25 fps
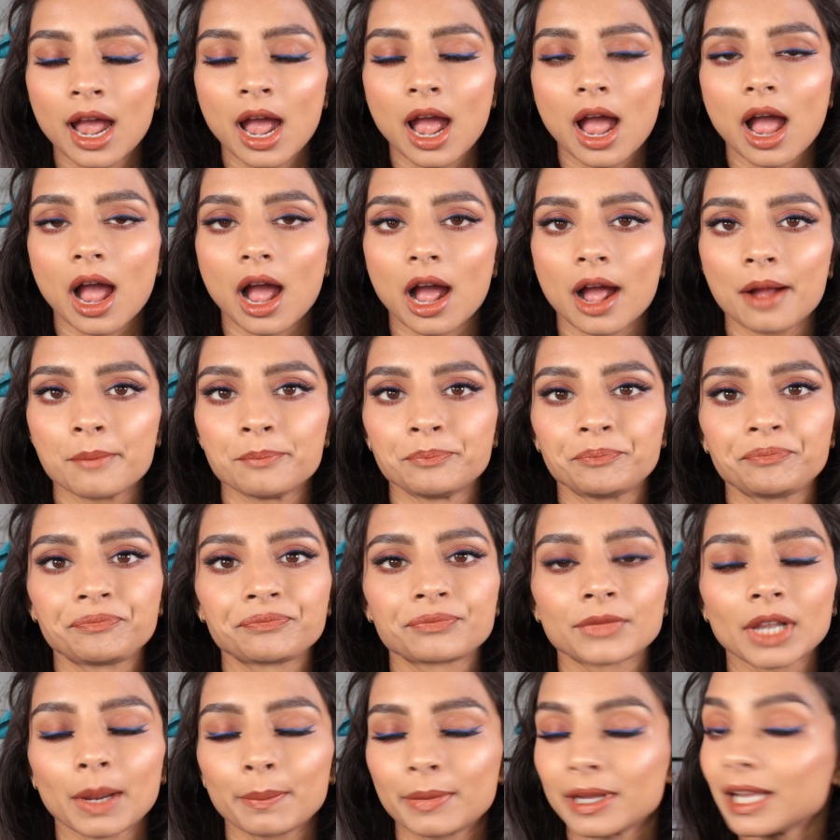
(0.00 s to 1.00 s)

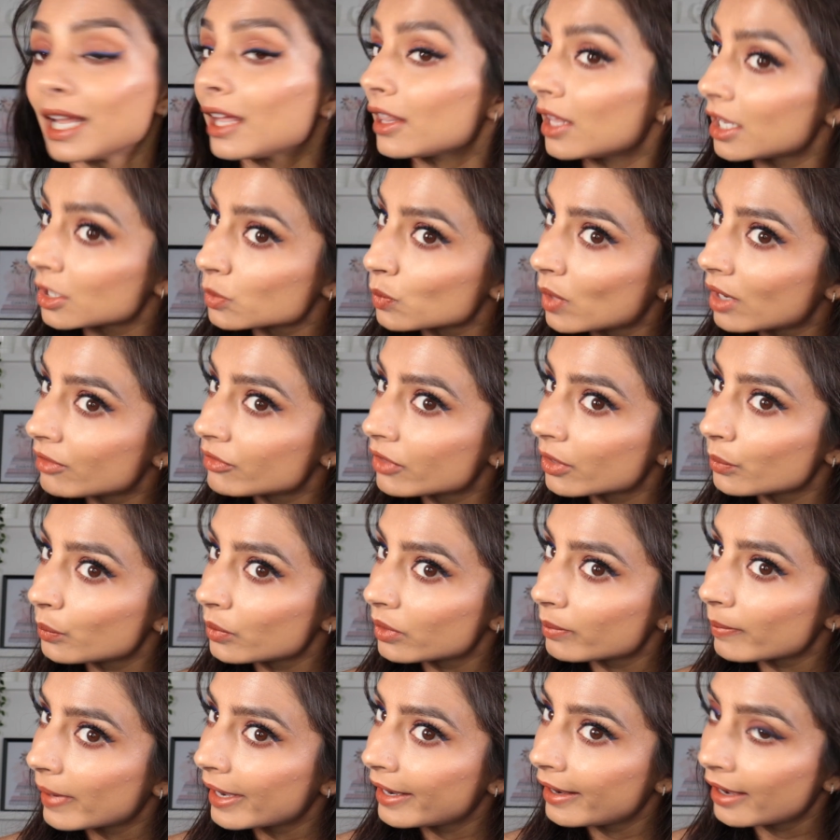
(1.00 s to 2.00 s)
But yeah, that's what I've done with
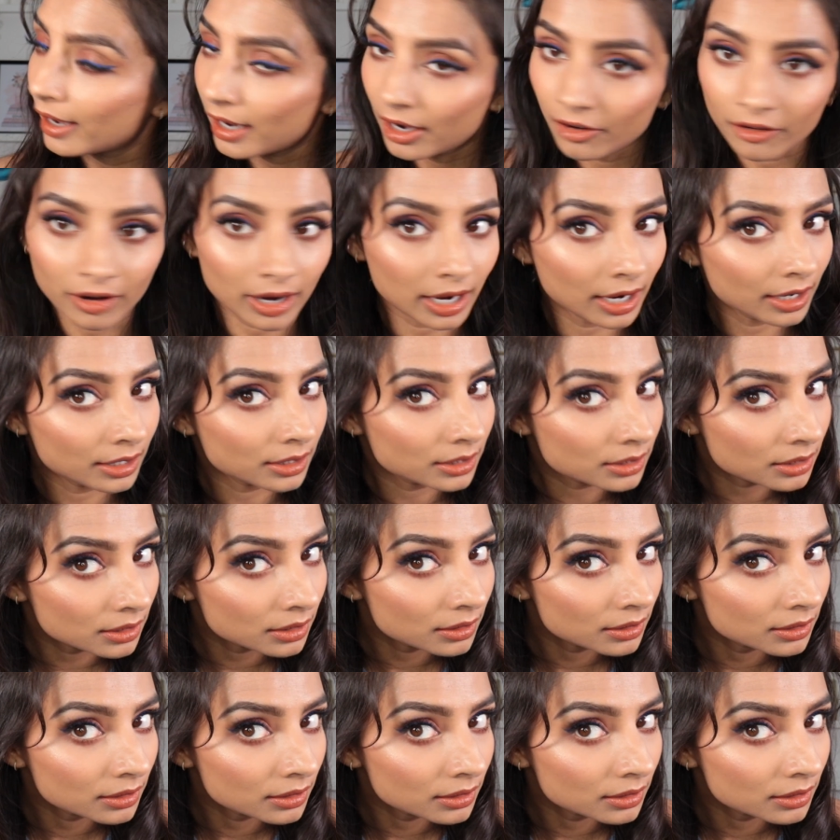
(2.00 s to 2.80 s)
my hair, and